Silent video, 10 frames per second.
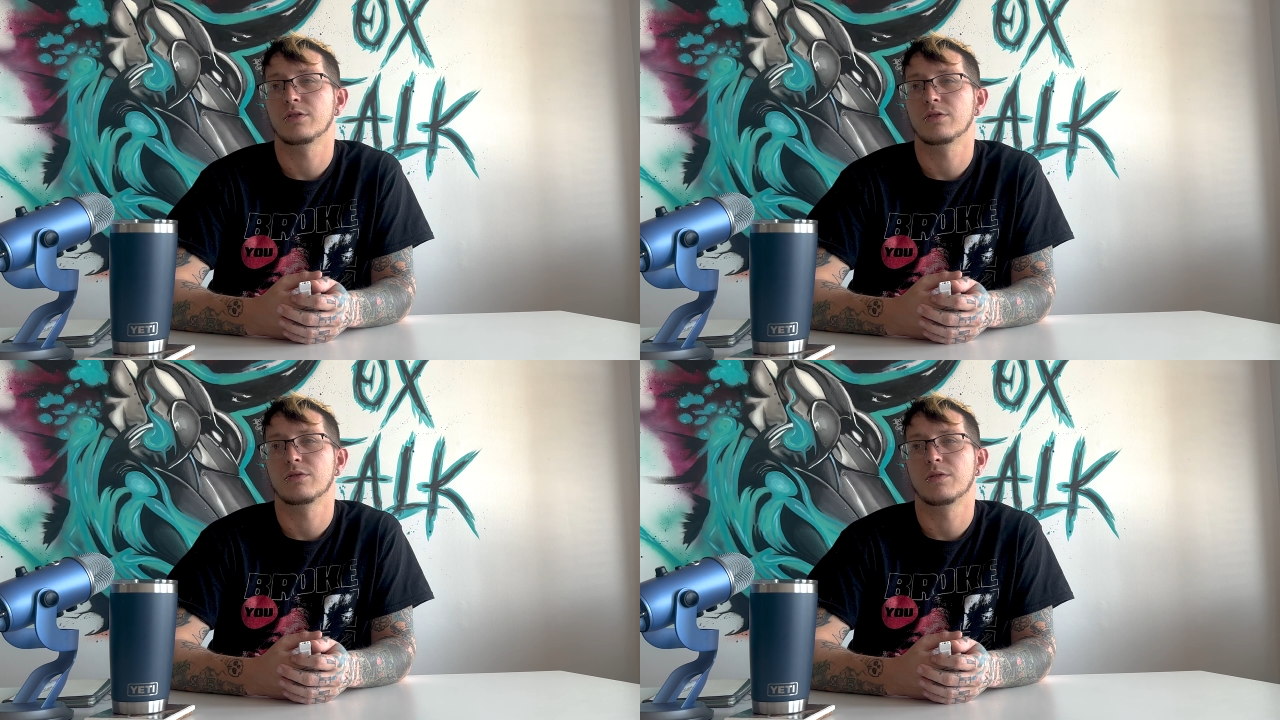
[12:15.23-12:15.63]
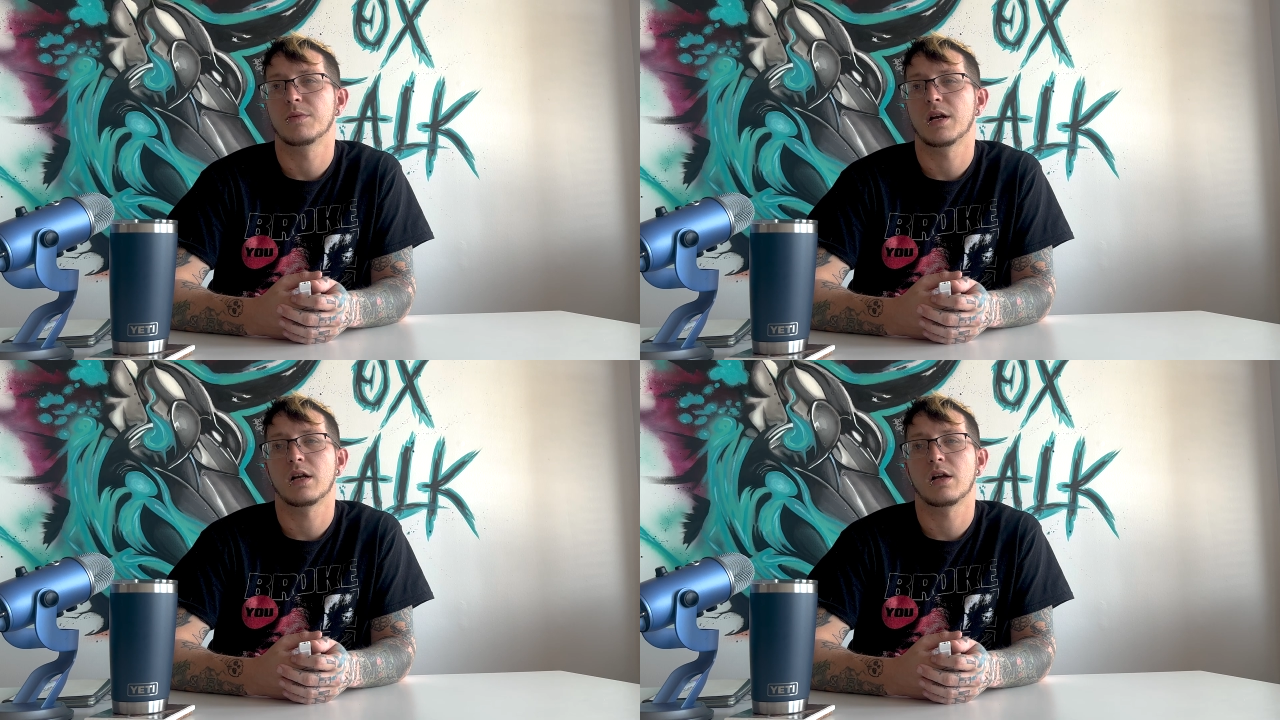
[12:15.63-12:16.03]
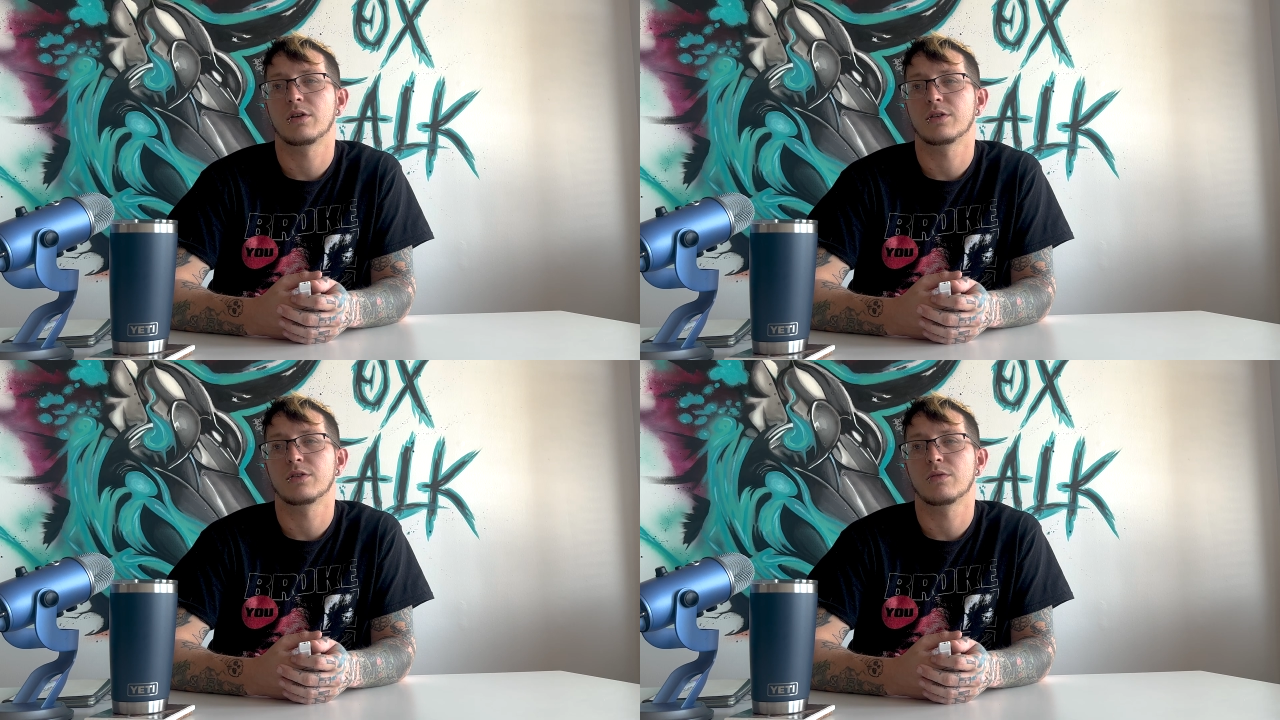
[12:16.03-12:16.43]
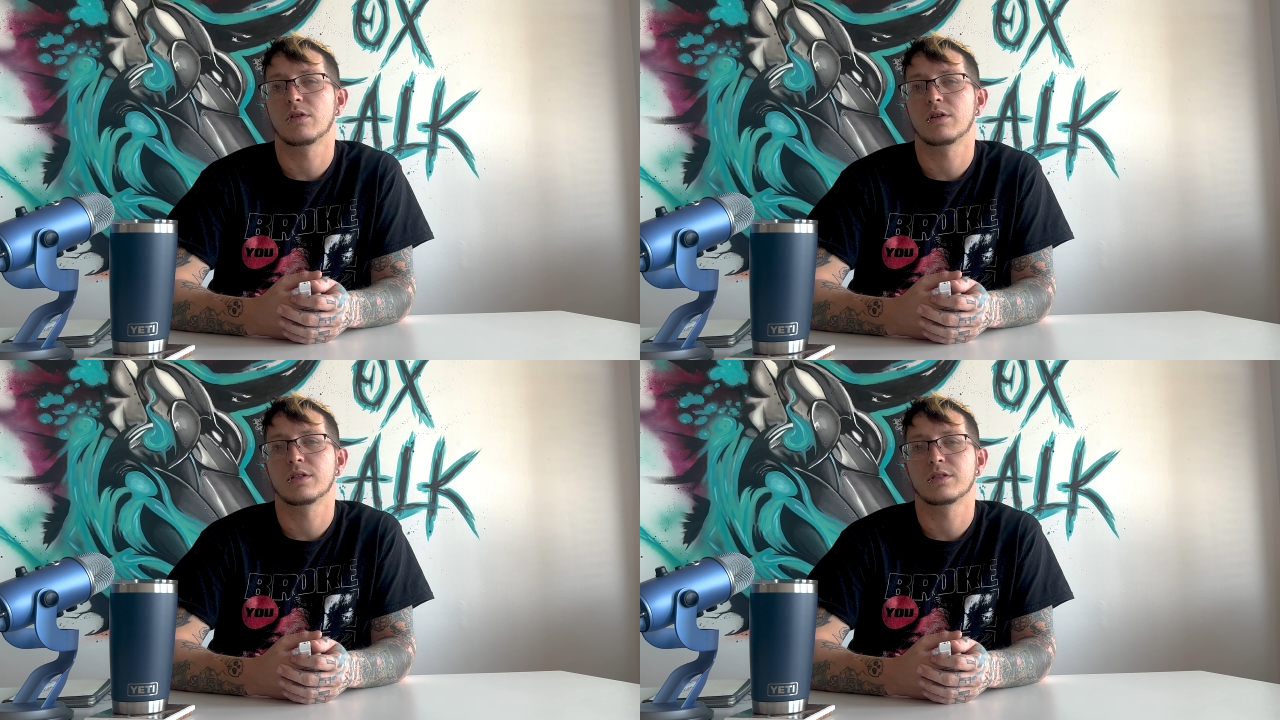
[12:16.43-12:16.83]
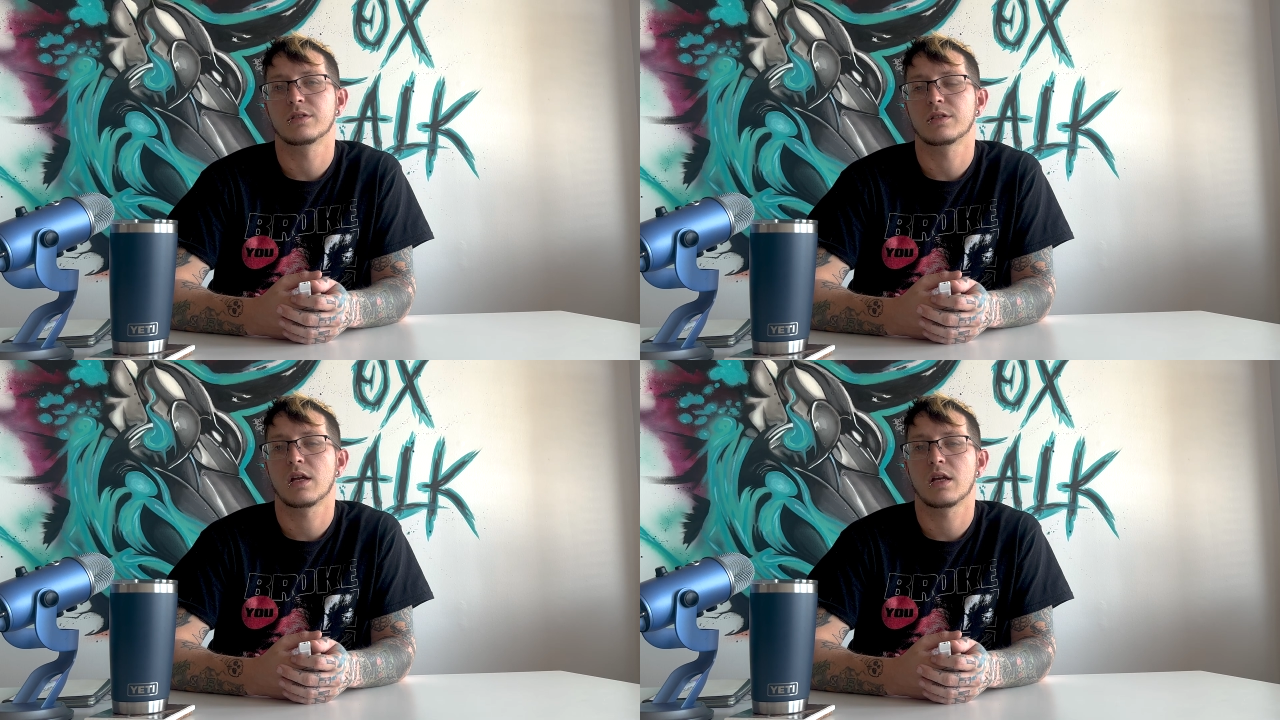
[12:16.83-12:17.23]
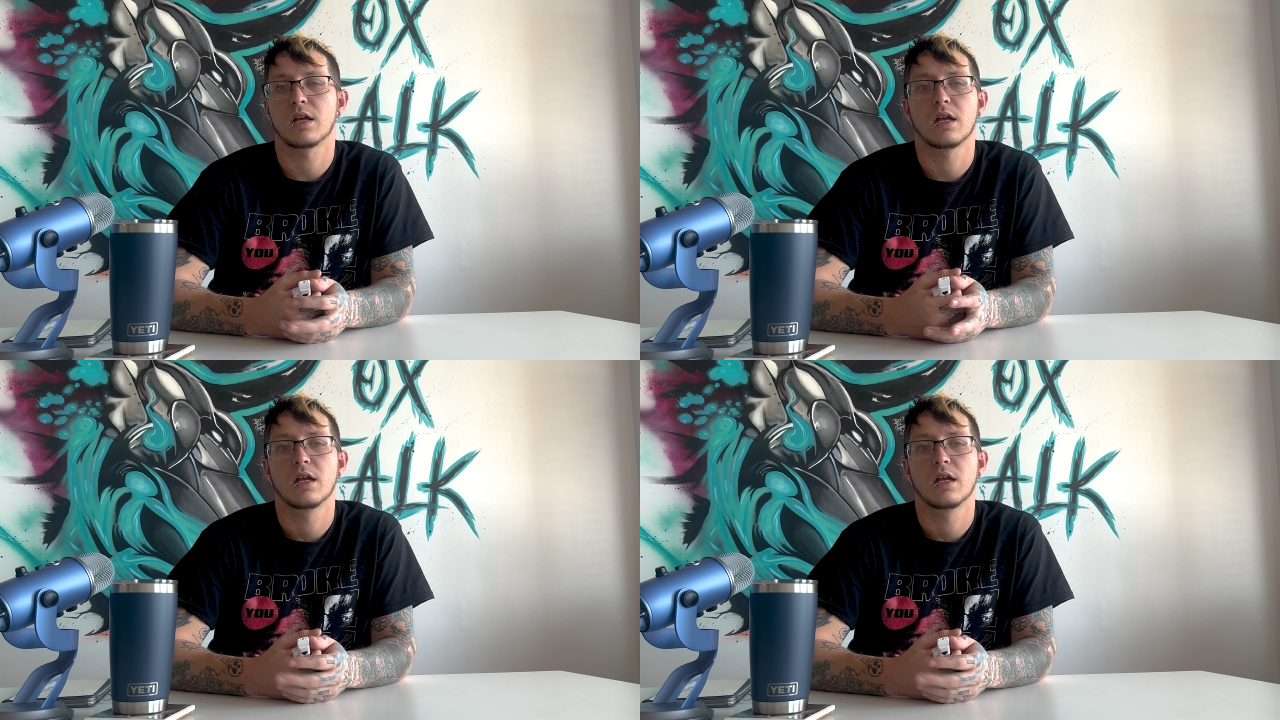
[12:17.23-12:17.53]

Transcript: No matter how good you are, it's just like,